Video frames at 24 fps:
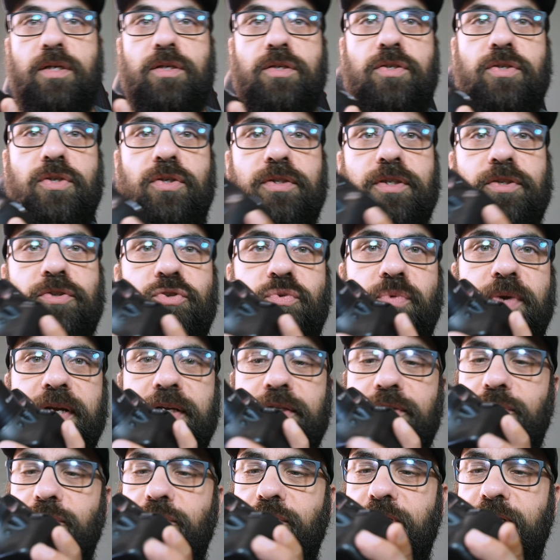so the
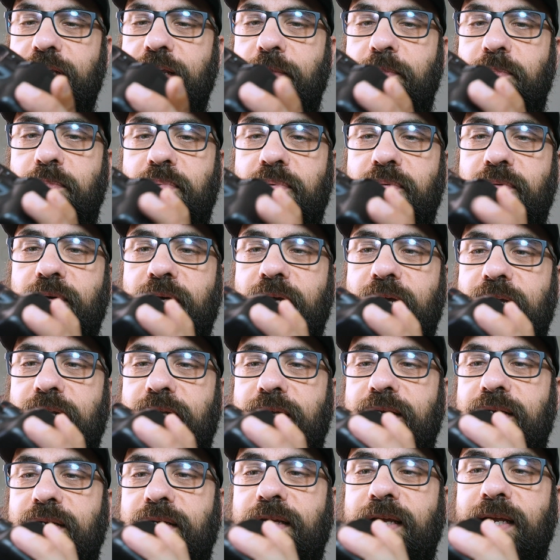trick to keep
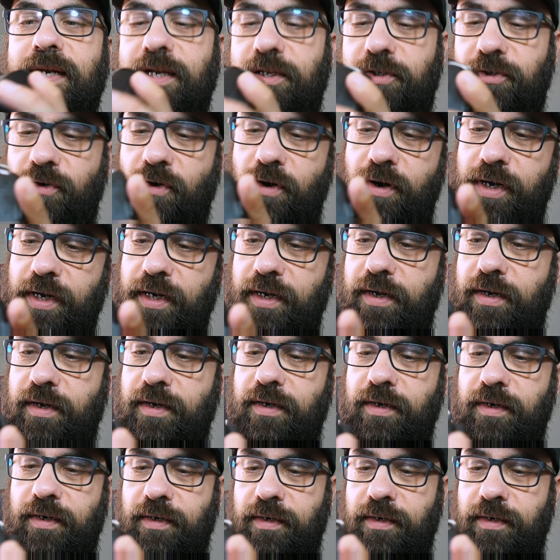an electronic